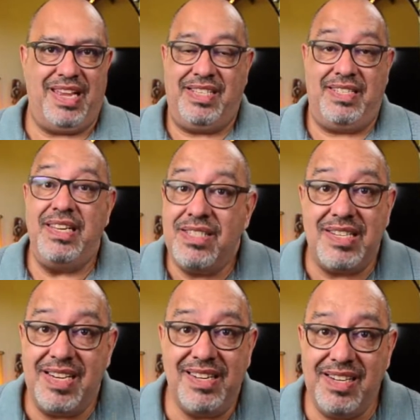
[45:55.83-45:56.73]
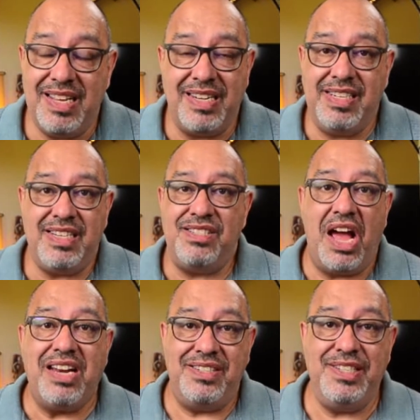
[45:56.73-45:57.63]
existed. It did
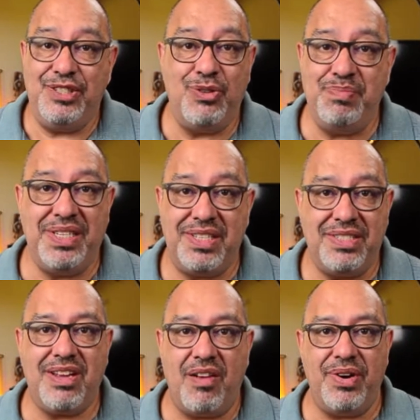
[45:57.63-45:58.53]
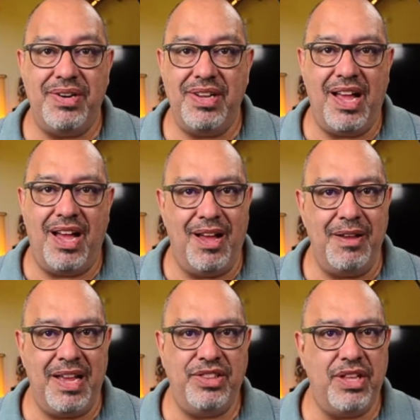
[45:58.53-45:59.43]
not need to be discovered.
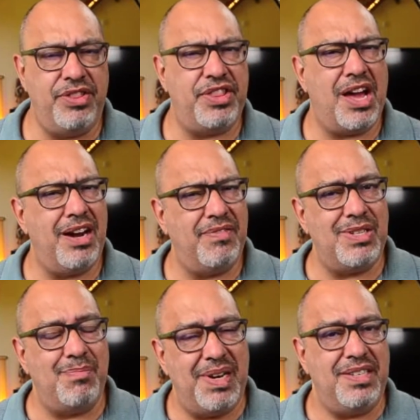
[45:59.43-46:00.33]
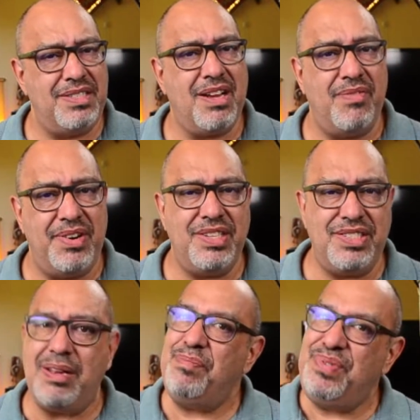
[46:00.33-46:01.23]
And the thought of somebody discovering
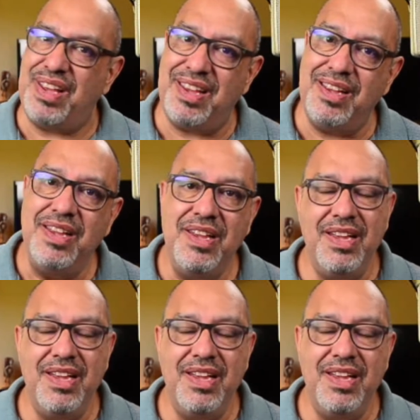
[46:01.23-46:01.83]
something